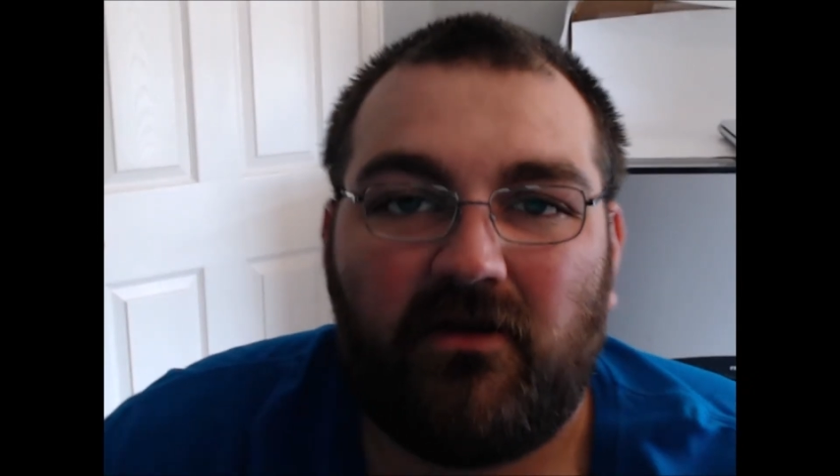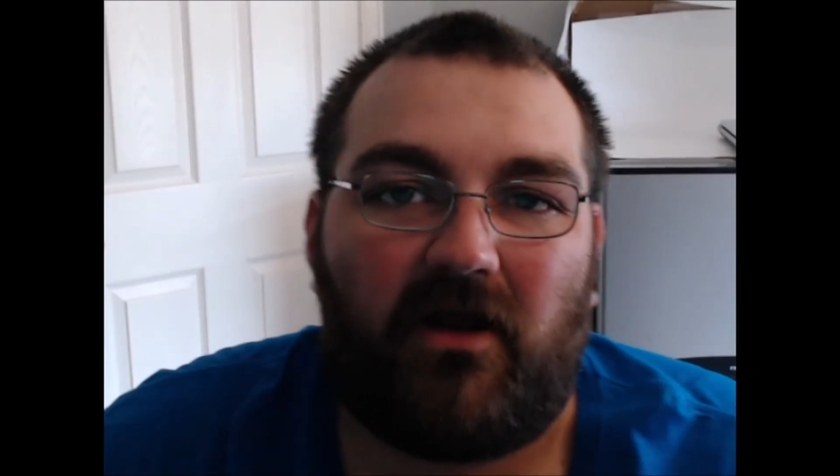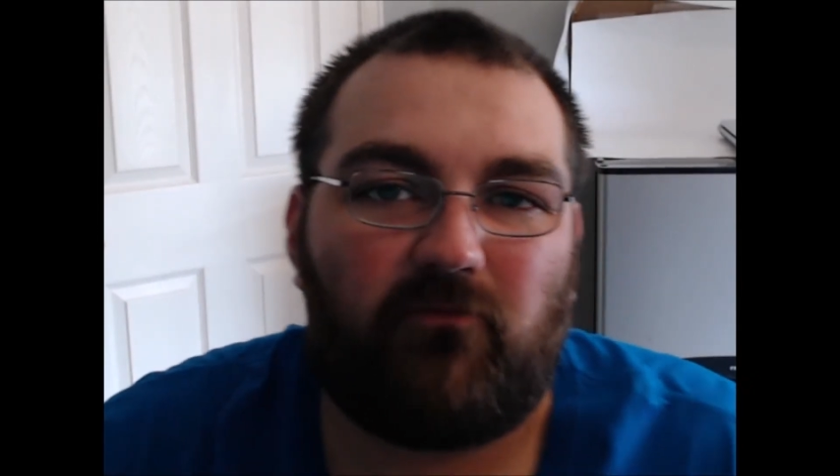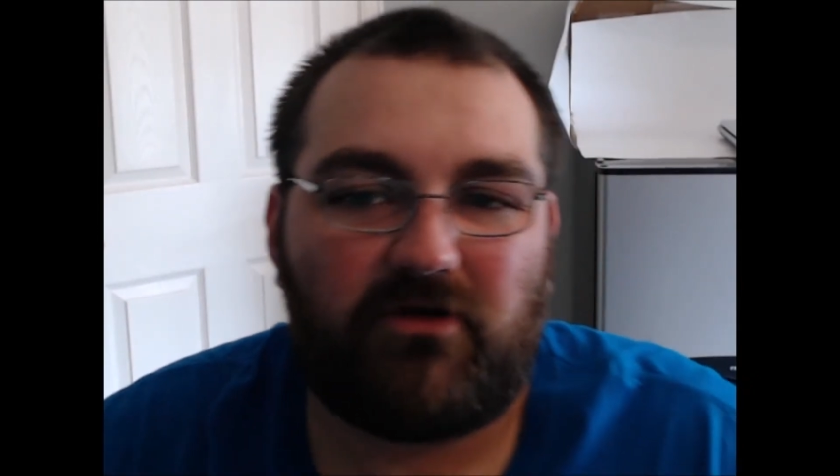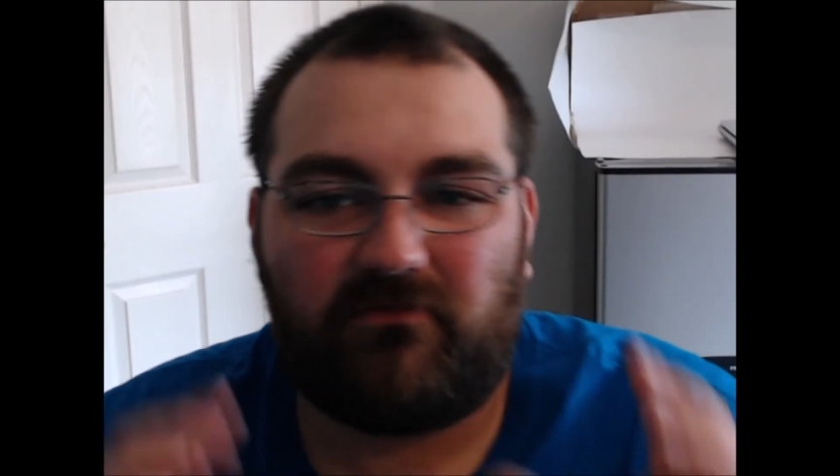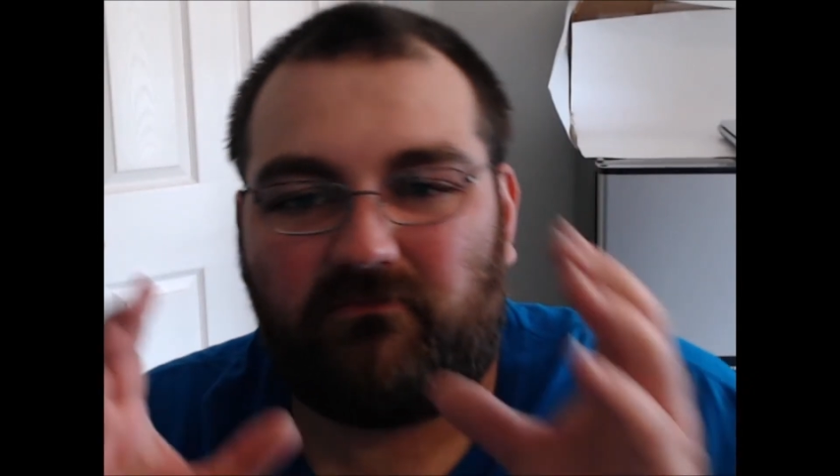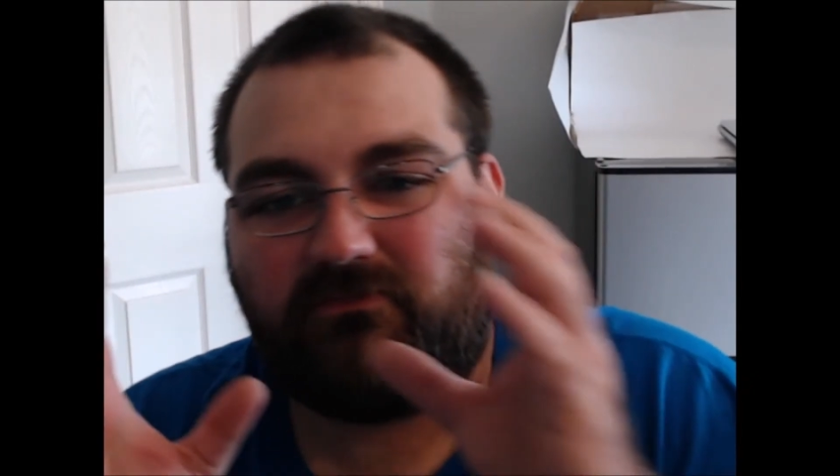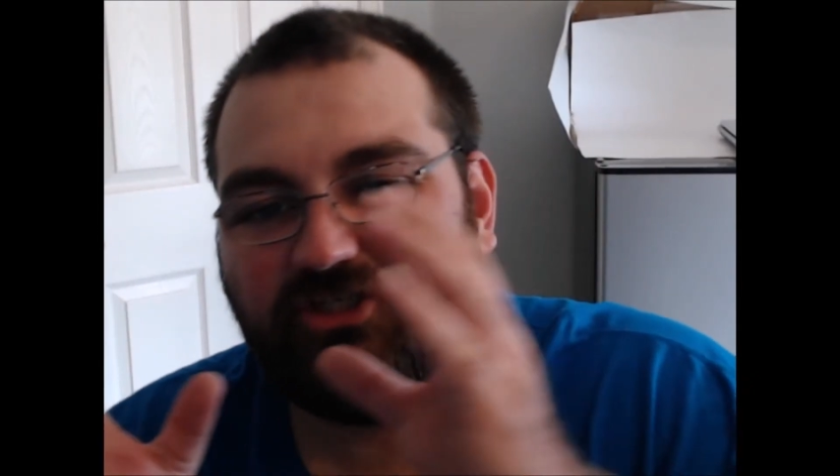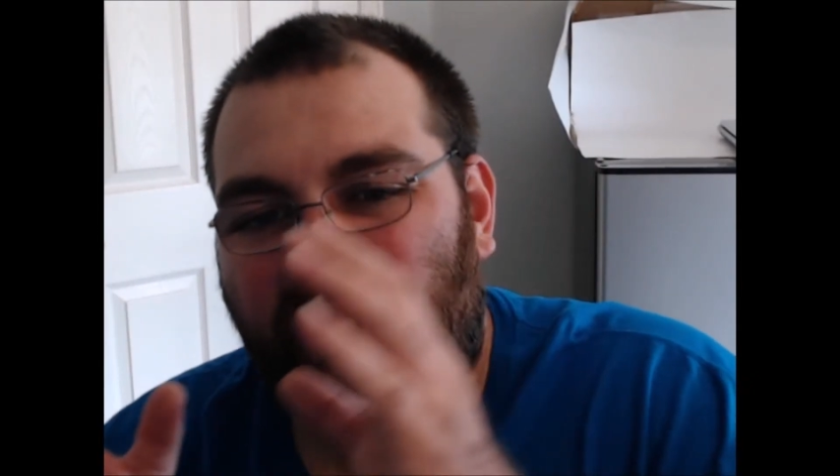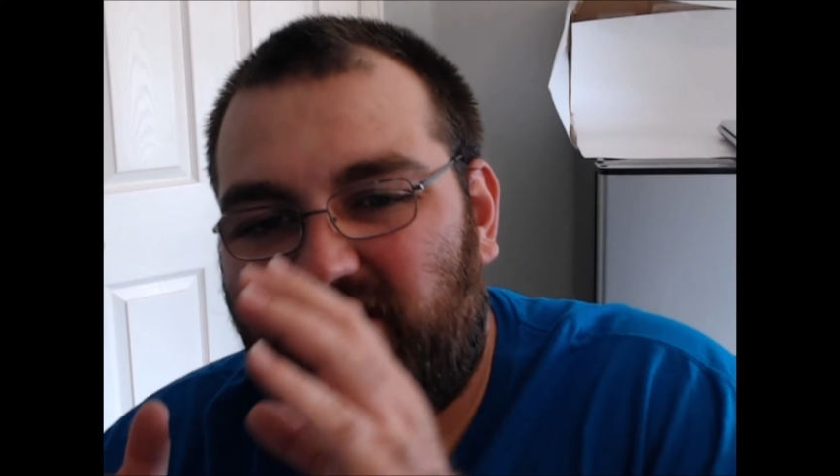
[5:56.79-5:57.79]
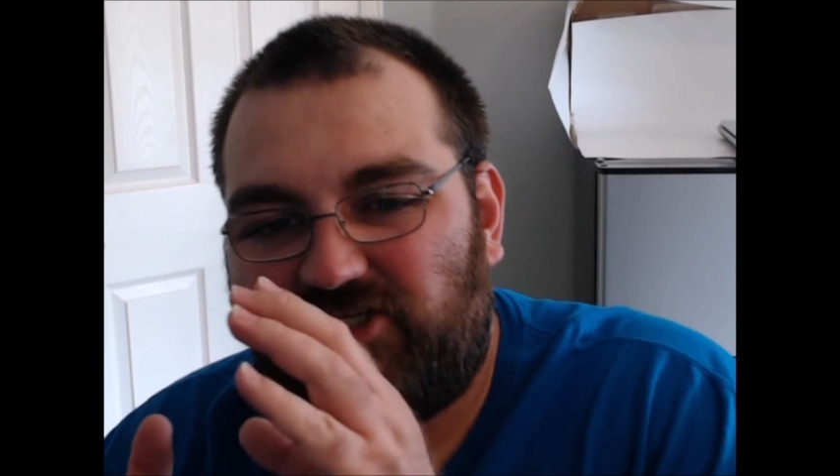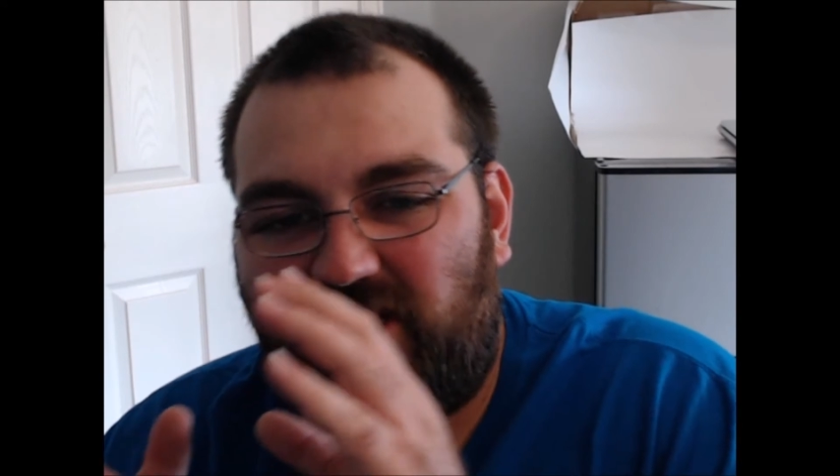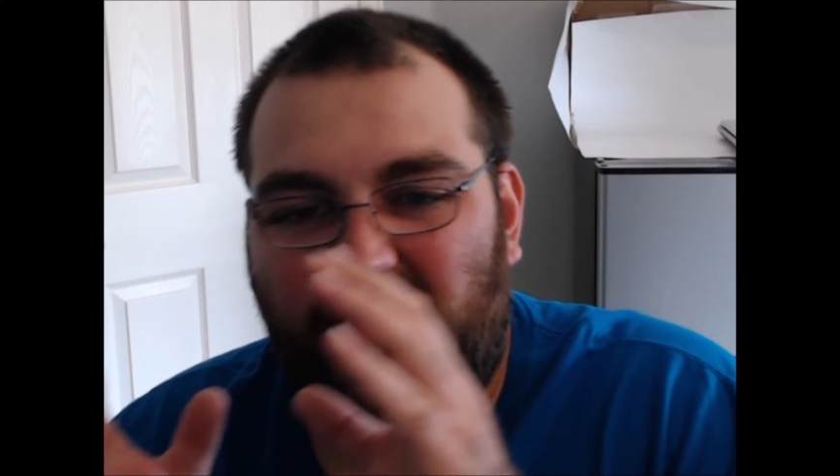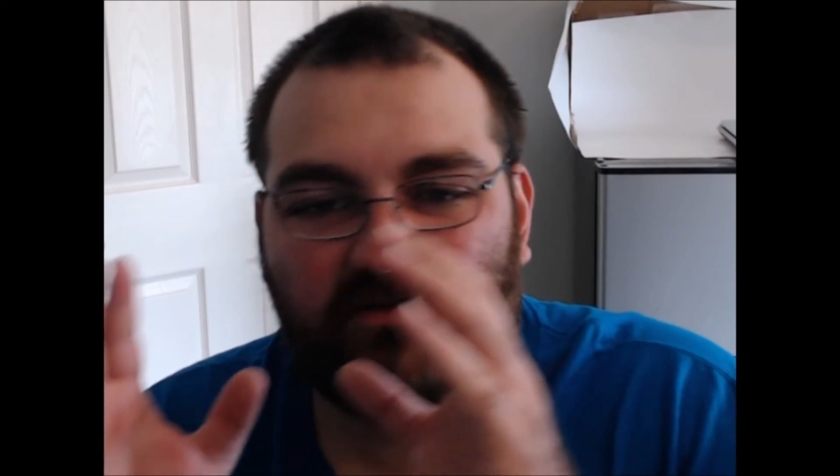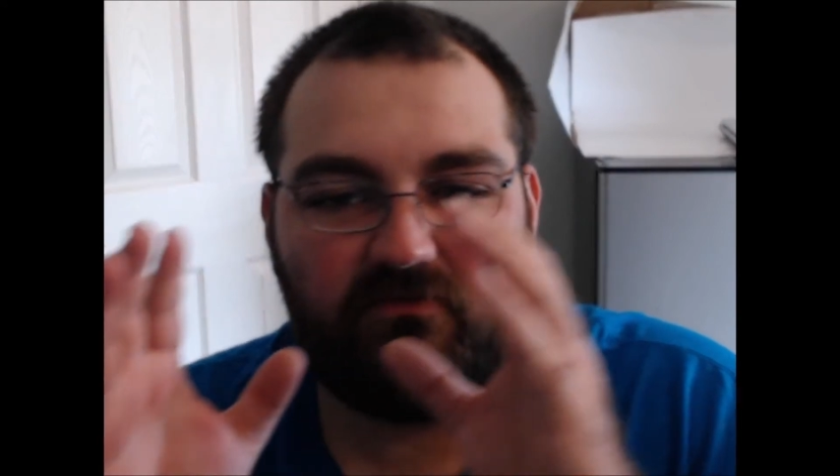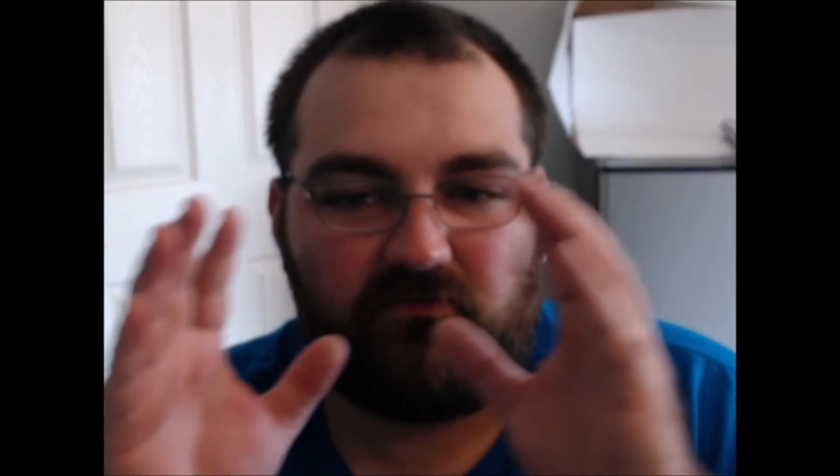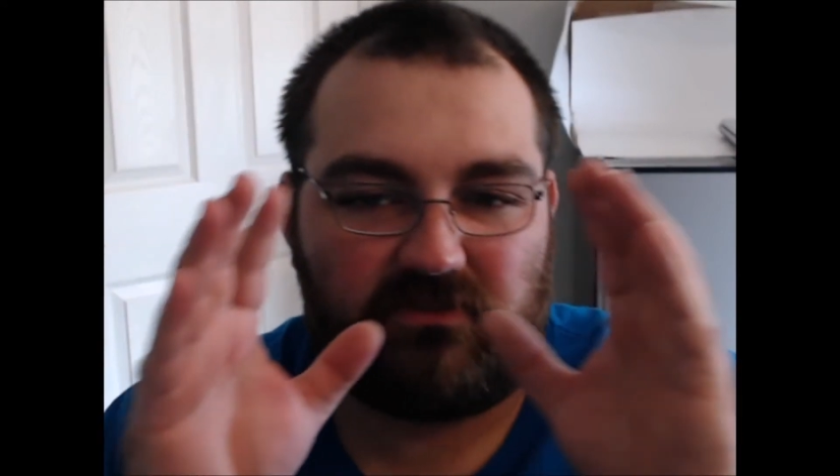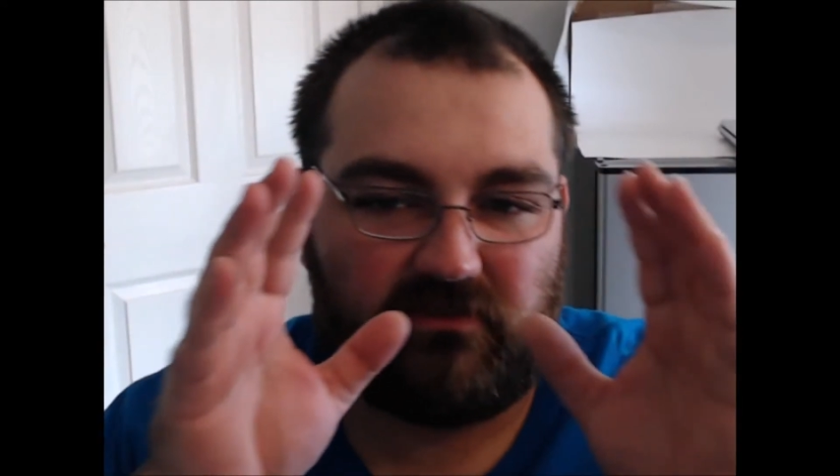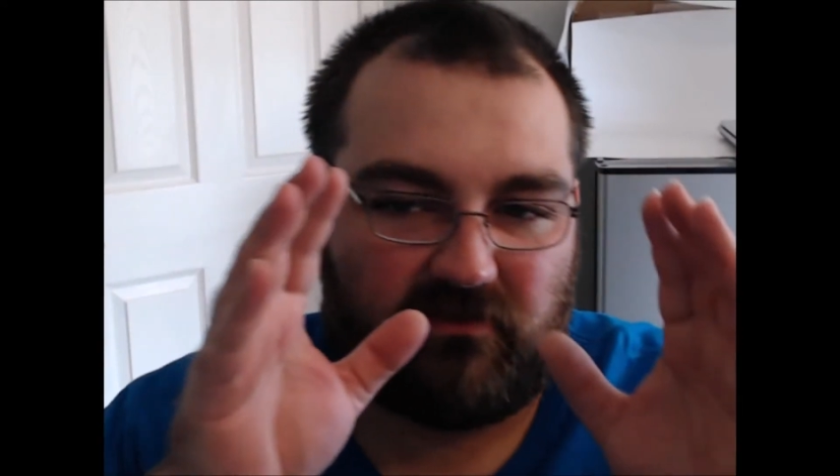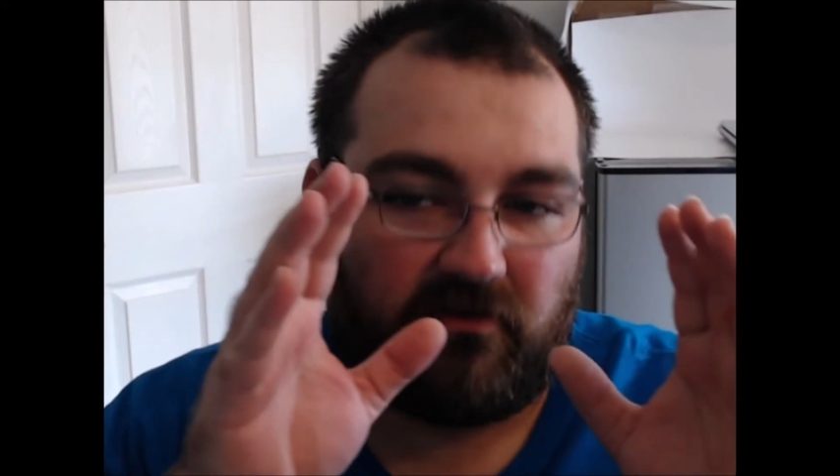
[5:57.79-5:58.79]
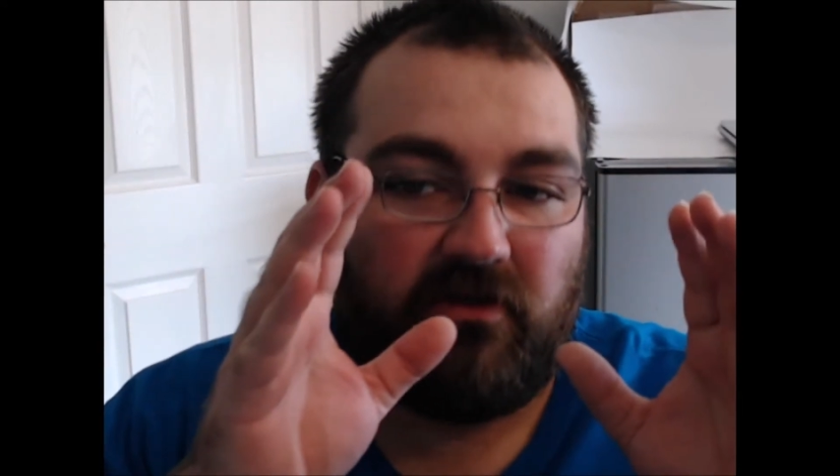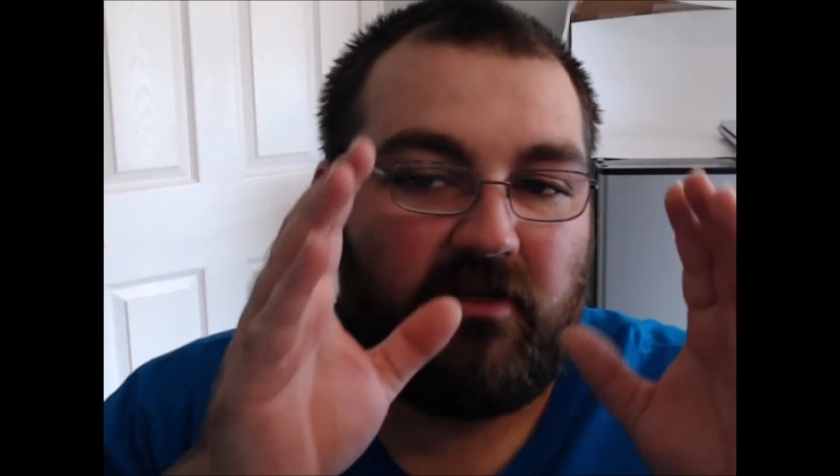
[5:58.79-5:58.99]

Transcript: I want to change angles on